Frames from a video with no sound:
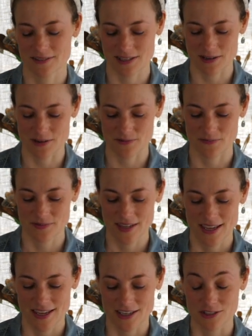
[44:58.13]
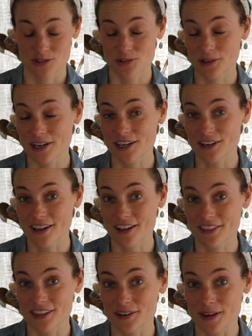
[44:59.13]
So enjoy your
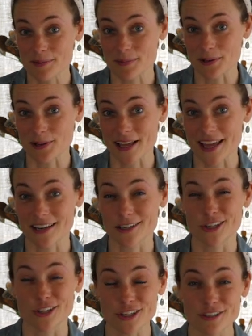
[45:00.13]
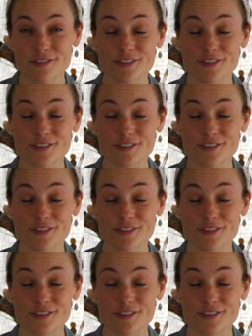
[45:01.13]
healthy grain bowl, and good